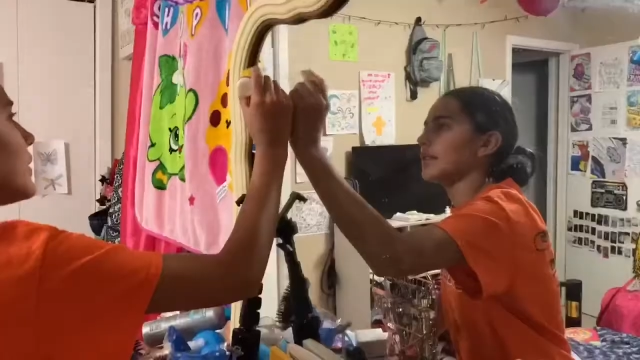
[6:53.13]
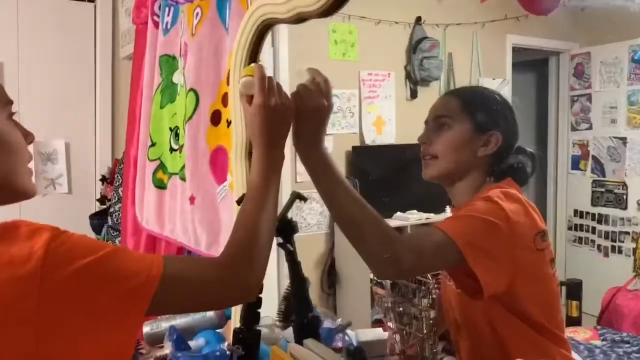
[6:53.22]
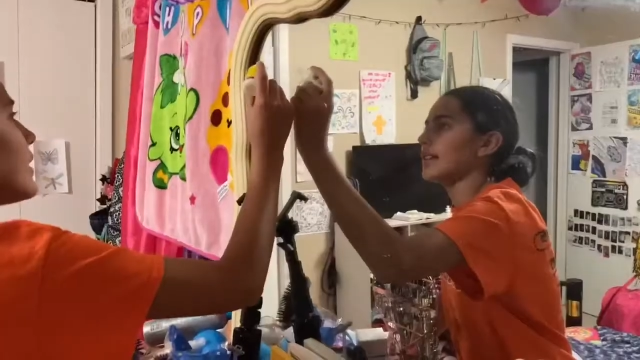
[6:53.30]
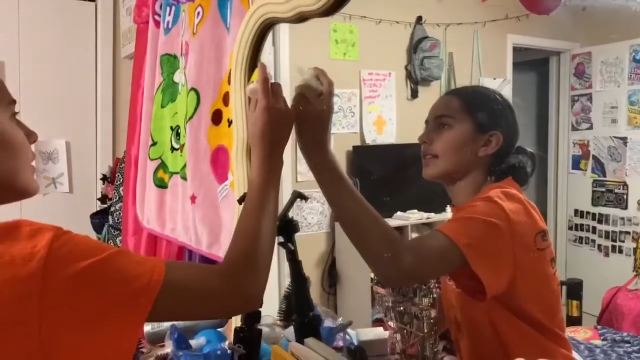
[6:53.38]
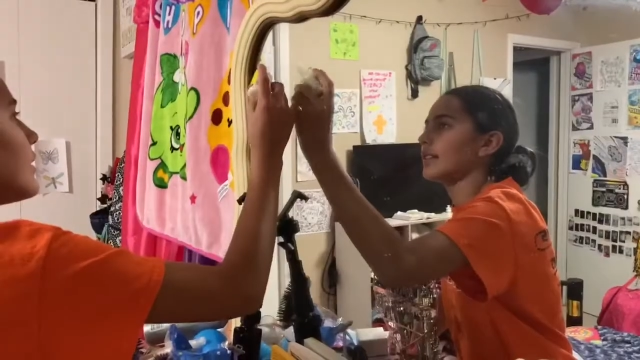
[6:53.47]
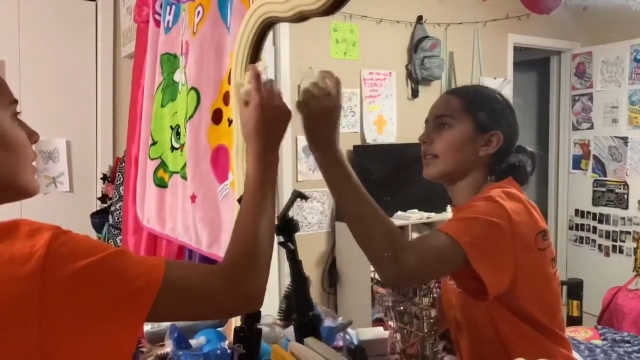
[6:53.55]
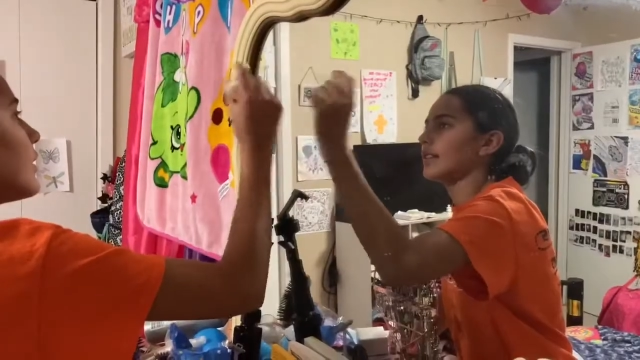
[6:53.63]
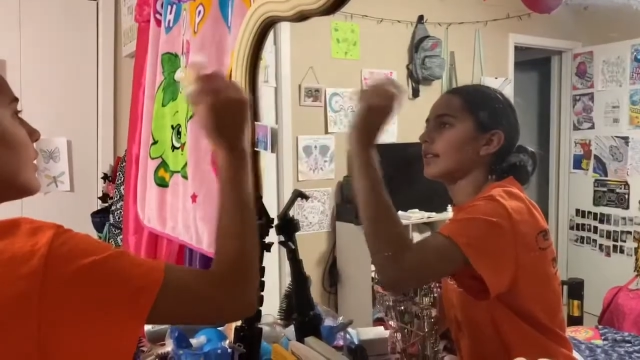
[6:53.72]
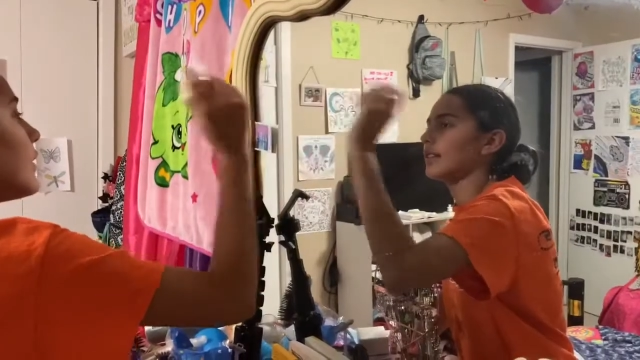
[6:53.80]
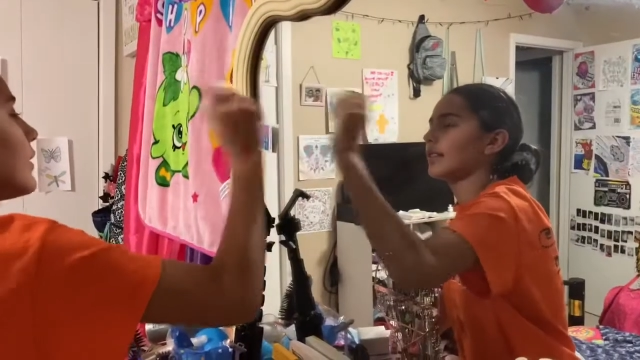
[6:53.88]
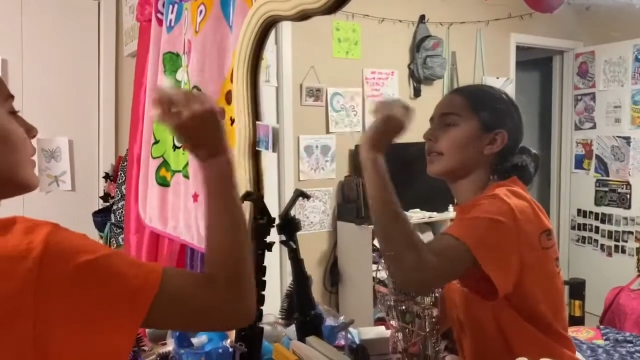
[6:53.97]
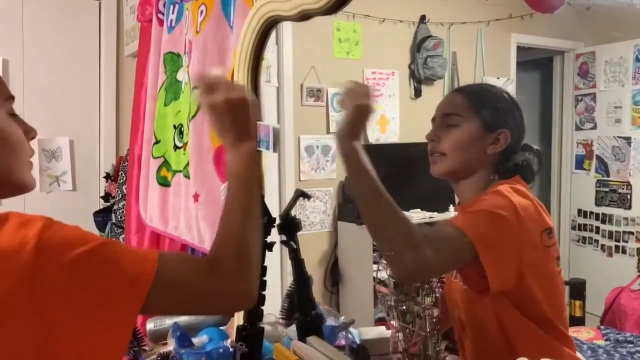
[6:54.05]

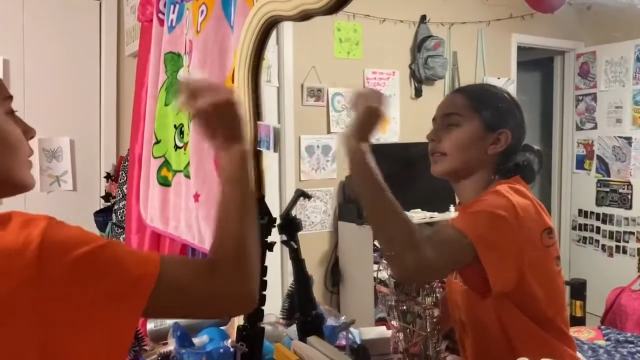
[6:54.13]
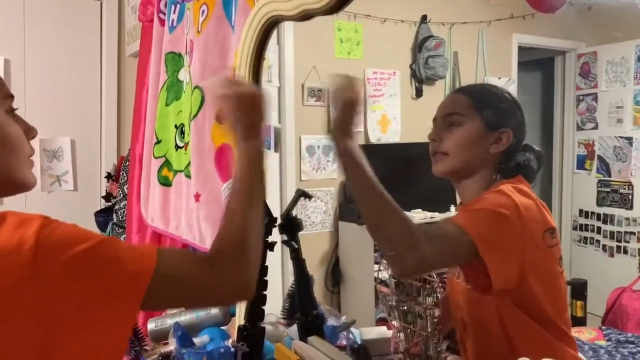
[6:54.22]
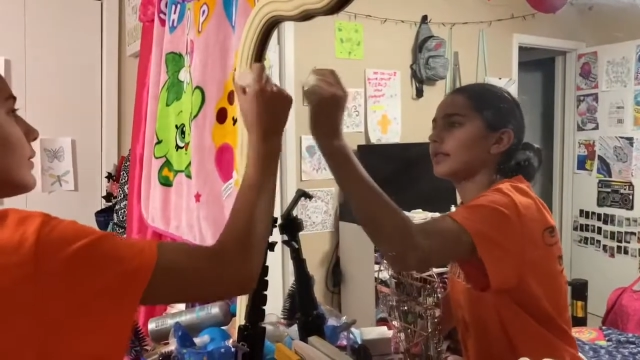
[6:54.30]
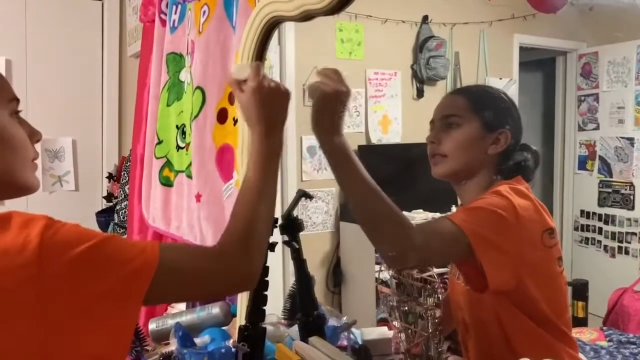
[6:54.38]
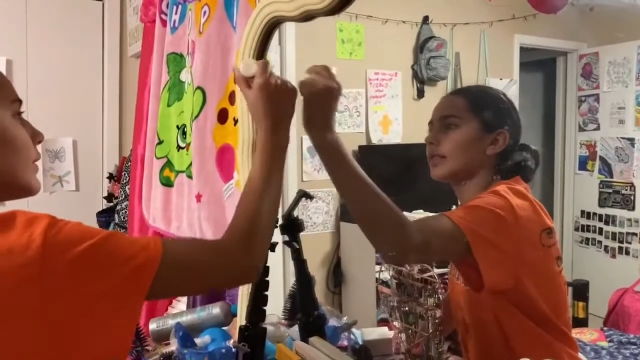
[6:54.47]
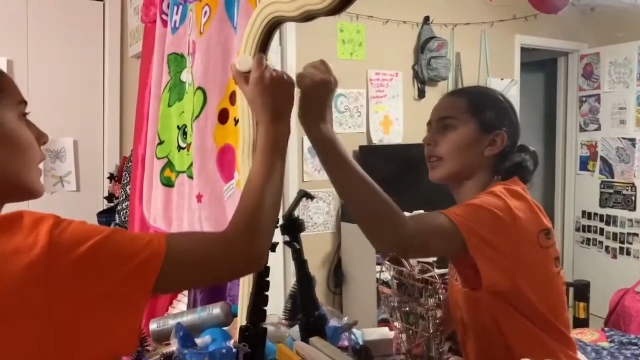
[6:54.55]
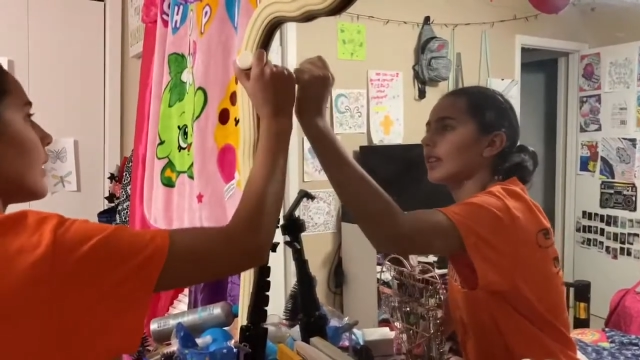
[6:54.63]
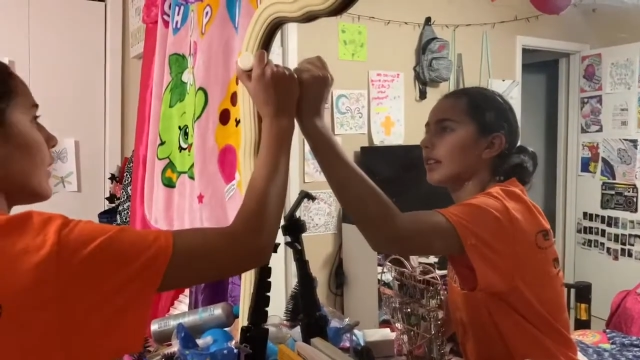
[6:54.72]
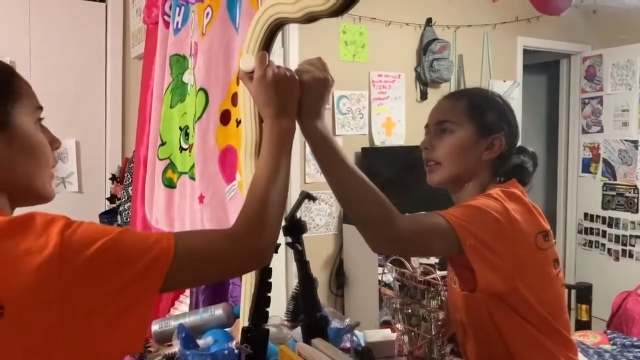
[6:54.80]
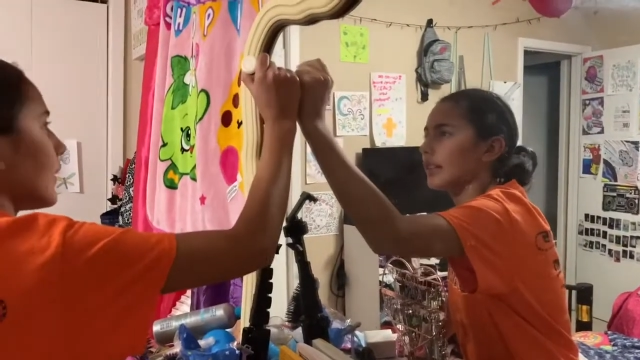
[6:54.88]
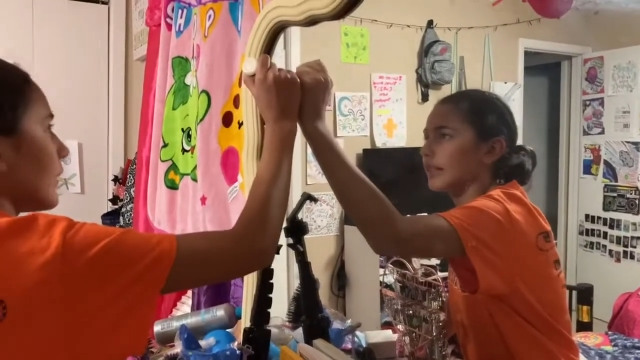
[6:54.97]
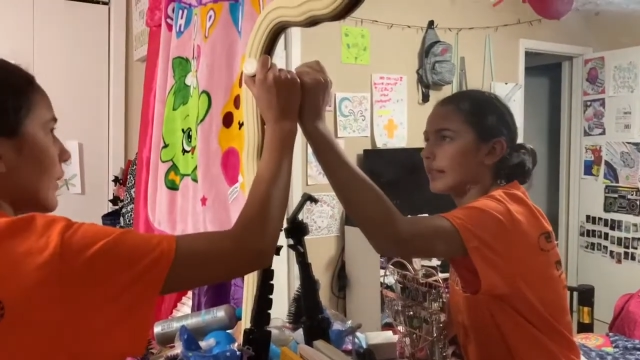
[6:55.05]

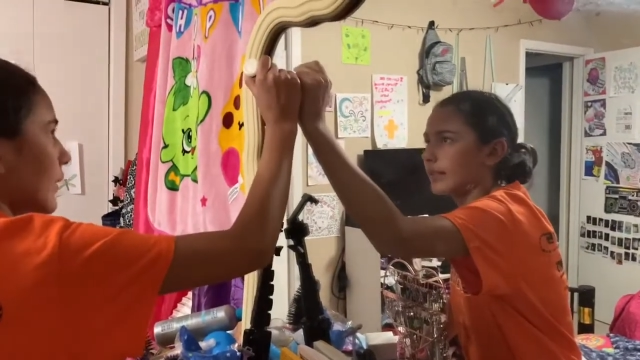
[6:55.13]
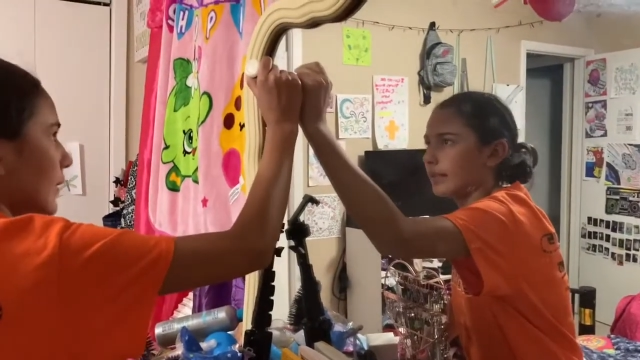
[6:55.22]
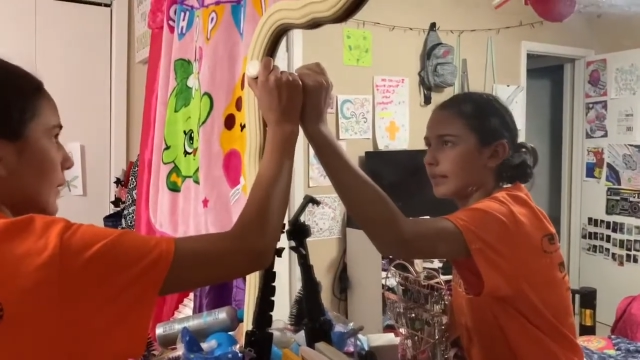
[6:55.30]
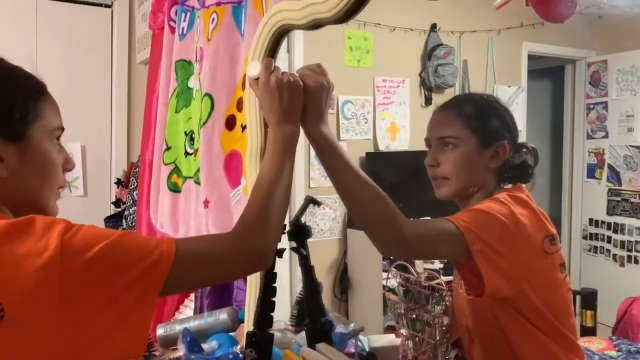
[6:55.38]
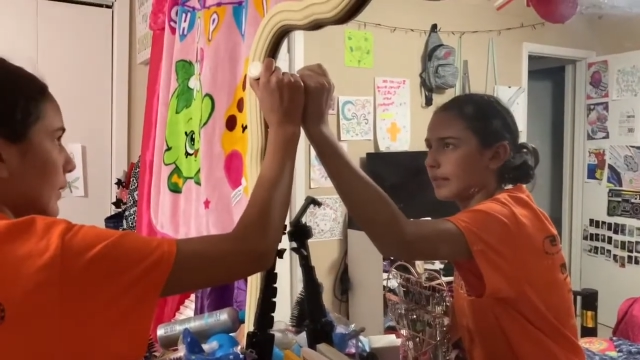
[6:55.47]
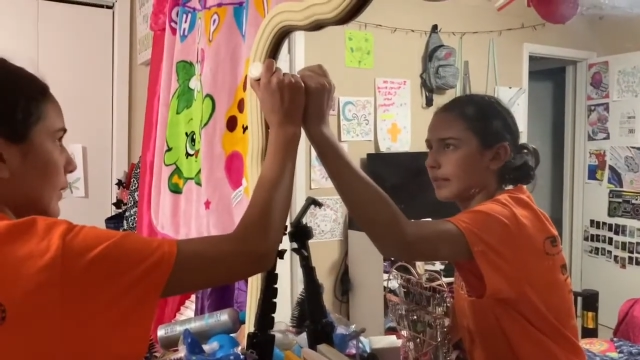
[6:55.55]
Nobody speaks.